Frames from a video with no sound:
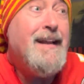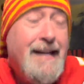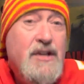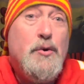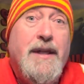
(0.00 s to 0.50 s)

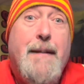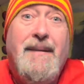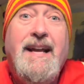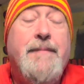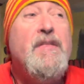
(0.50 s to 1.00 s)
Enjoy that
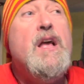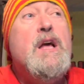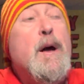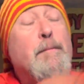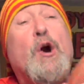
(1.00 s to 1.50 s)
money.
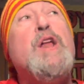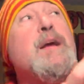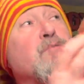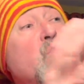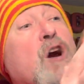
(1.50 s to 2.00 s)

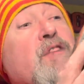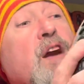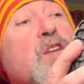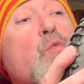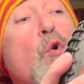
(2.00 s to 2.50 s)
Burning
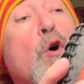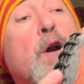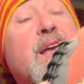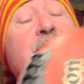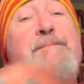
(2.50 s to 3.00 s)
Charvarius
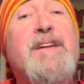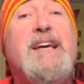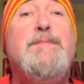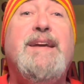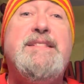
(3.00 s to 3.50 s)
Ward.
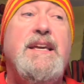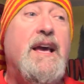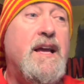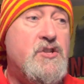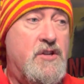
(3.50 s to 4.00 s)
MVS makes the
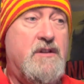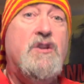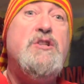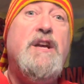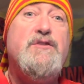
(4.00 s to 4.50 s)
catch.
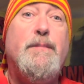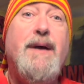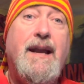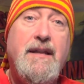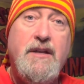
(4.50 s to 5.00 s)
The Chiefs are
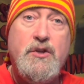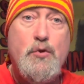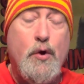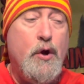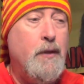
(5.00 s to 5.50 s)
back in
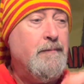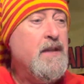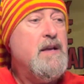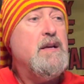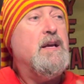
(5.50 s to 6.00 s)
control.
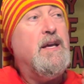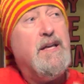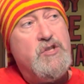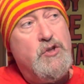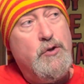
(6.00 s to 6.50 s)

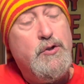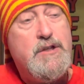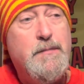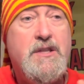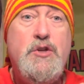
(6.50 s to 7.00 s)
Hits Juju
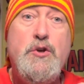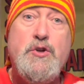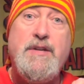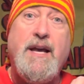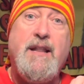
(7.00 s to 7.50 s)

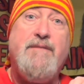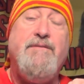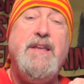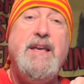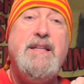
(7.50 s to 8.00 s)
Smith-Schuster down to
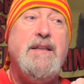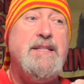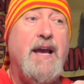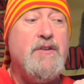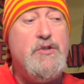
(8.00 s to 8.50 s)

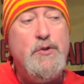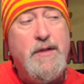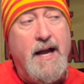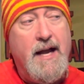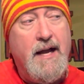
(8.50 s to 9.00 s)

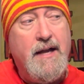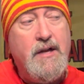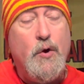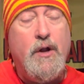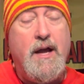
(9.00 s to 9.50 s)
the
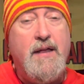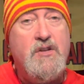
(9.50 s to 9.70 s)
goal line.